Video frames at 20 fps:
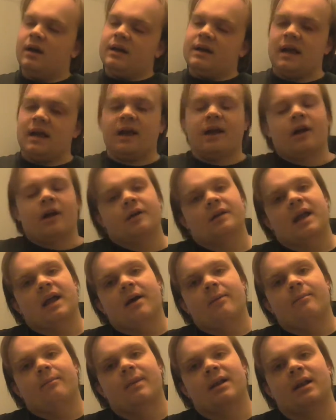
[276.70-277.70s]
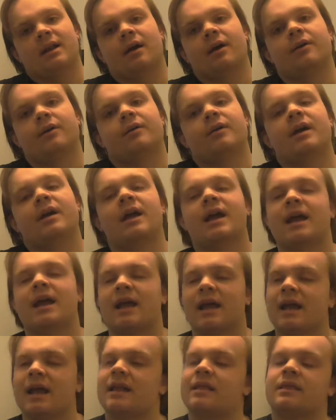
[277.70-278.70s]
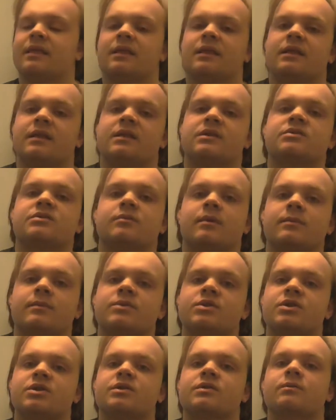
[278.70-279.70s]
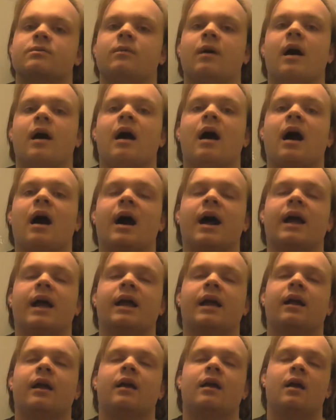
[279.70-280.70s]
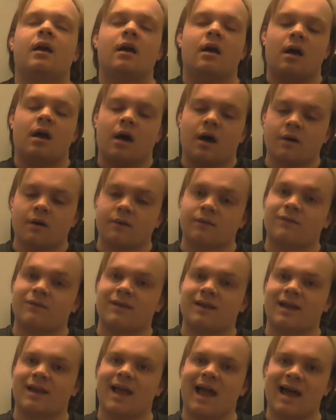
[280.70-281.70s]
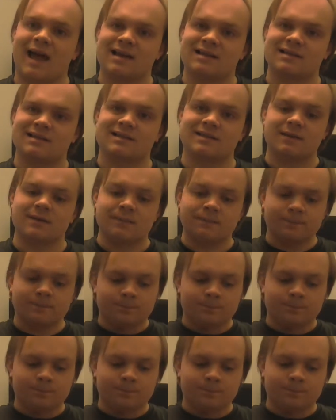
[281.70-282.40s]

then go down below in the description where I hopefully has